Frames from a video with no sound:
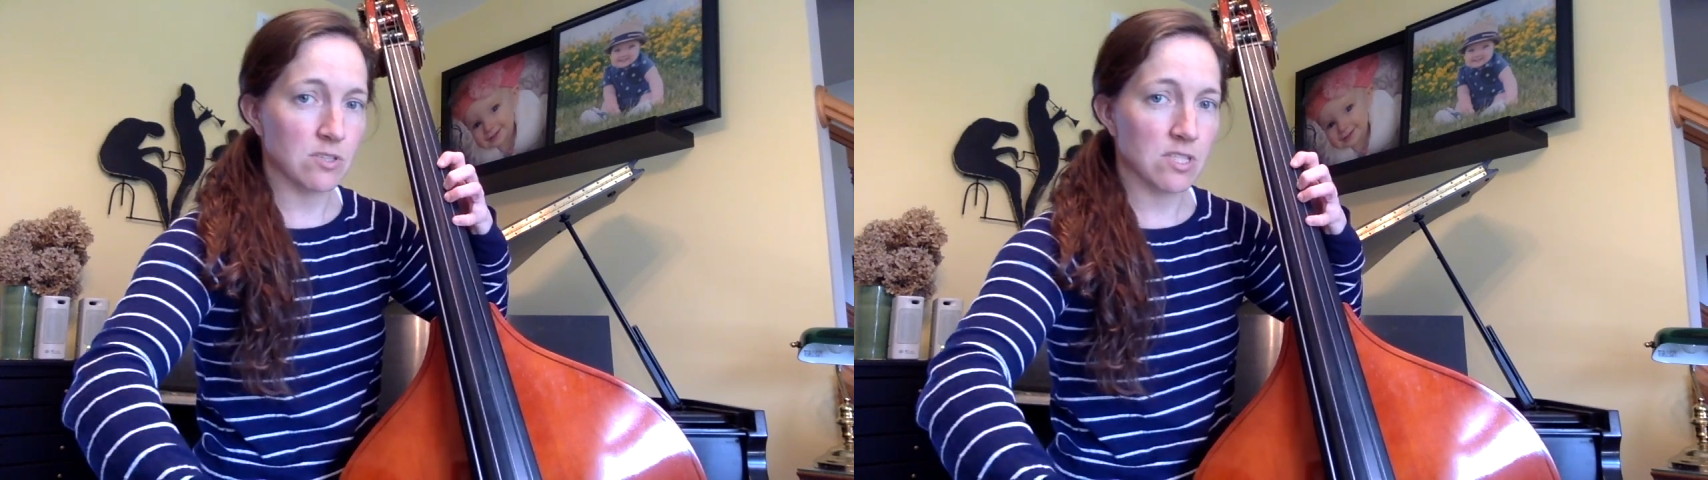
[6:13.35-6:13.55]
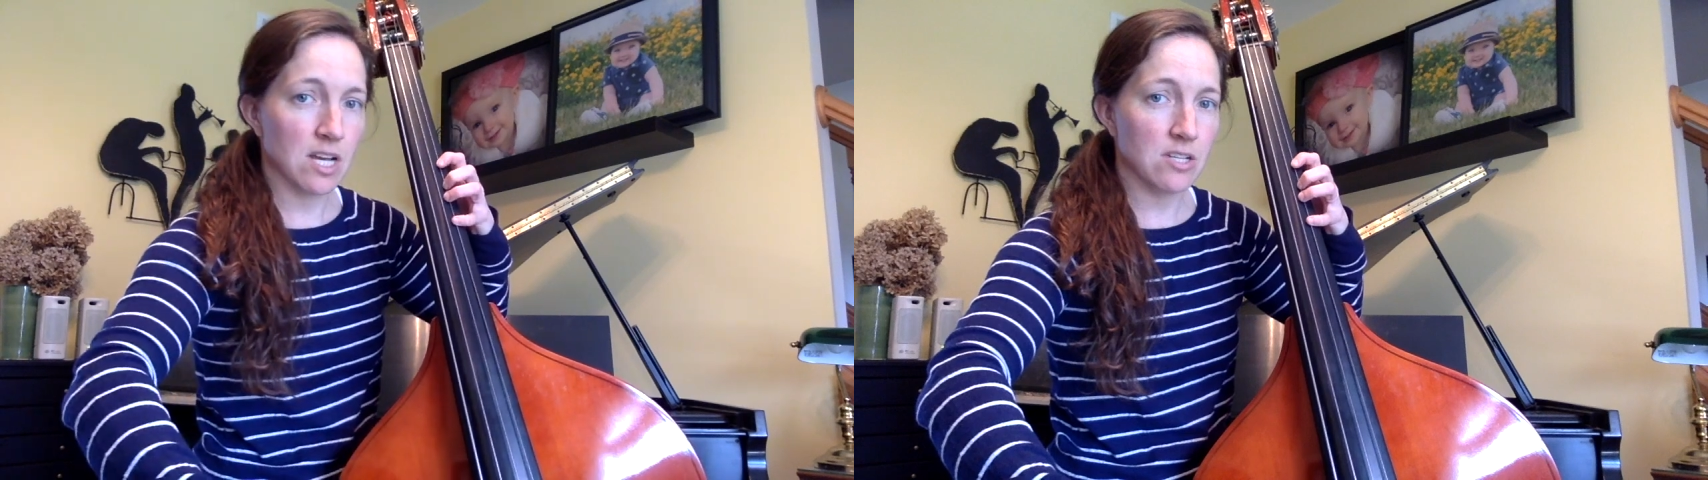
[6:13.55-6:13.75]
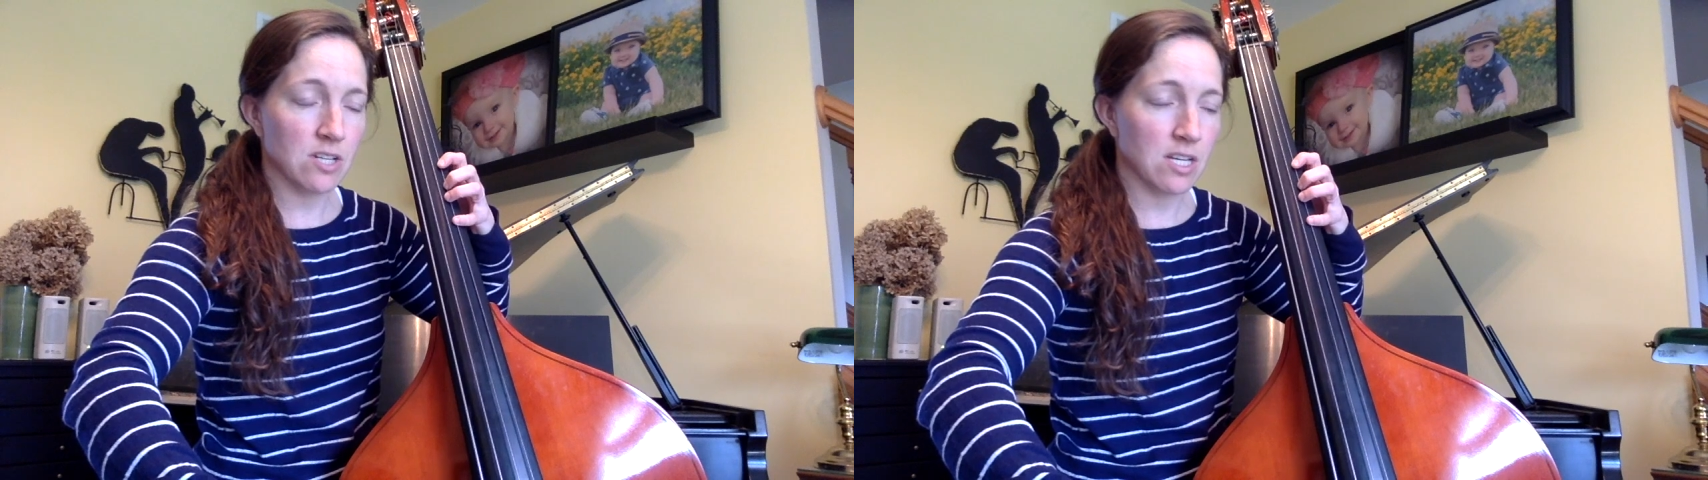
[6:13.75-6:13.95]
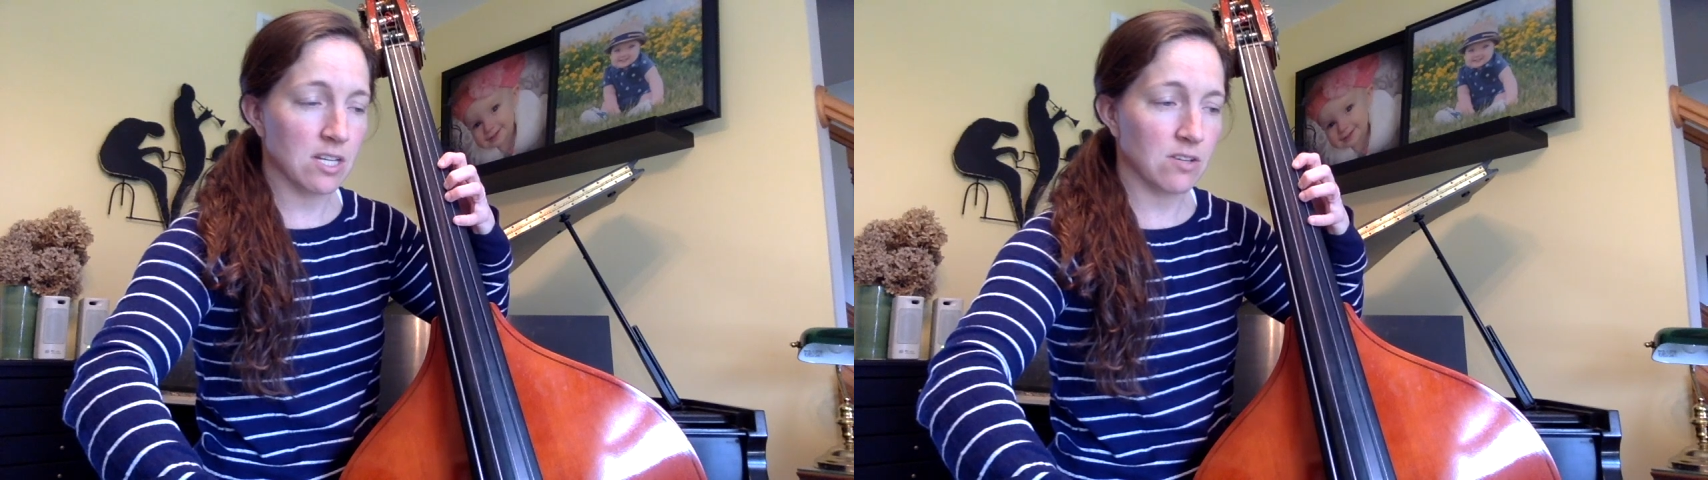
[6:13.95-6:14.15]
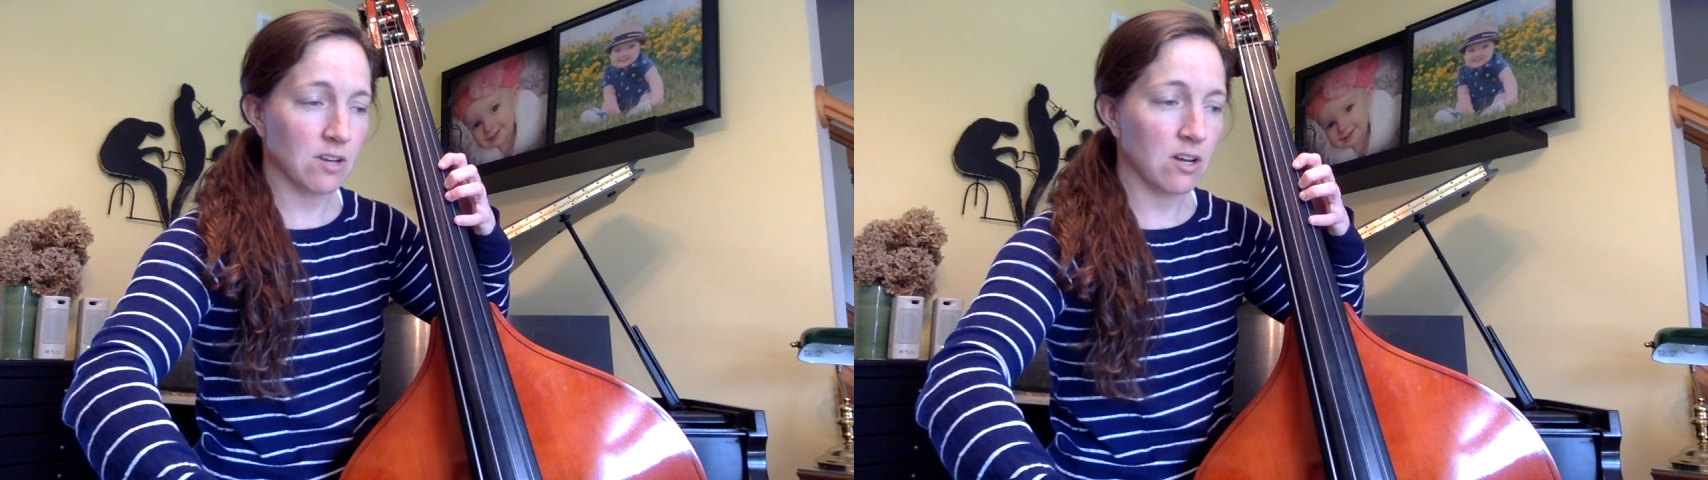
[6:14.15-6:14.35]
slide your hand
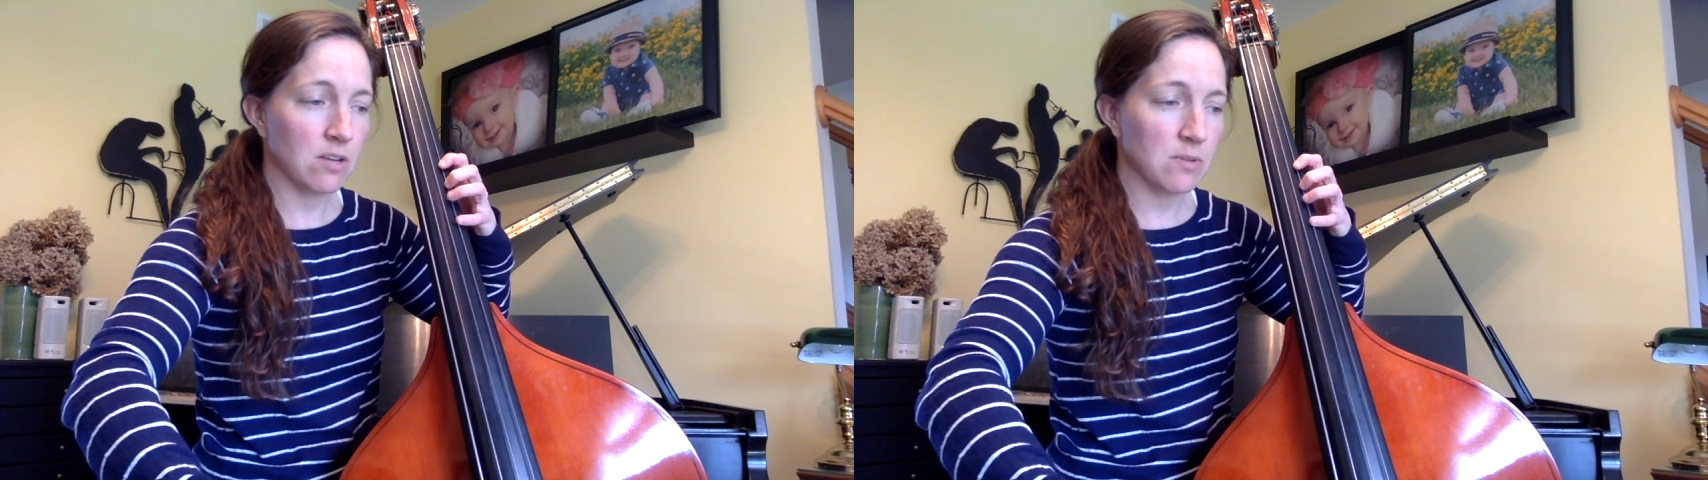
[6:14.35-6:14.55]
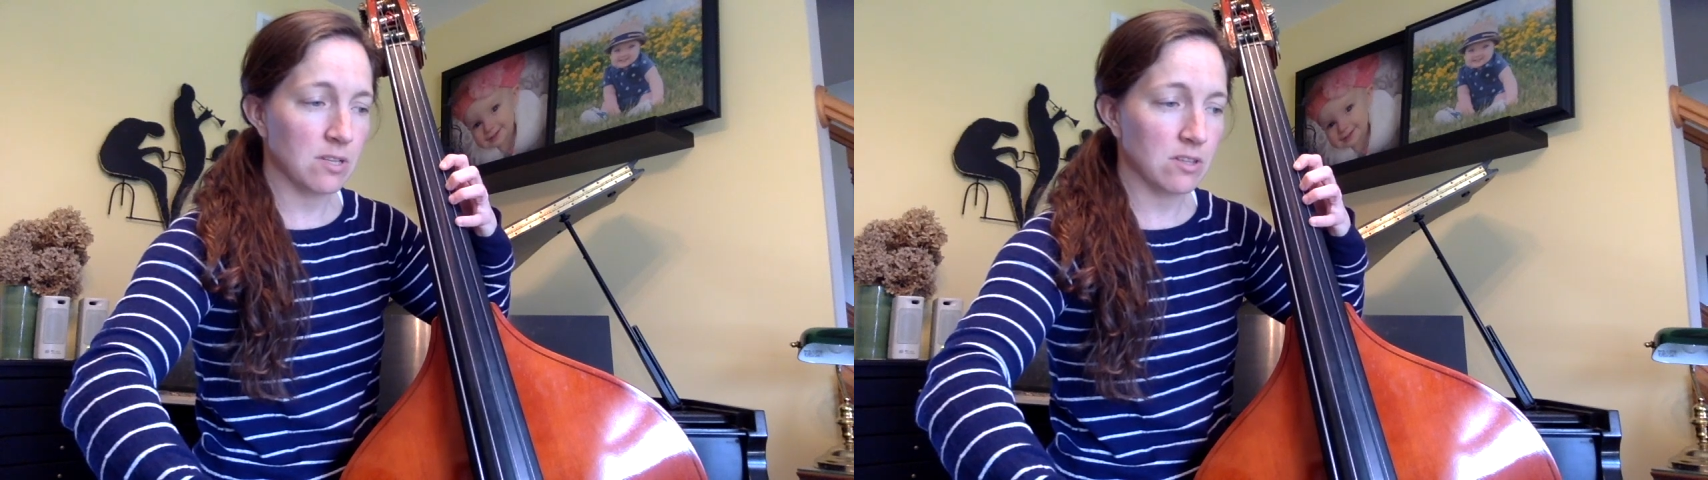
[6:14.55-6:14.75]
down all the way to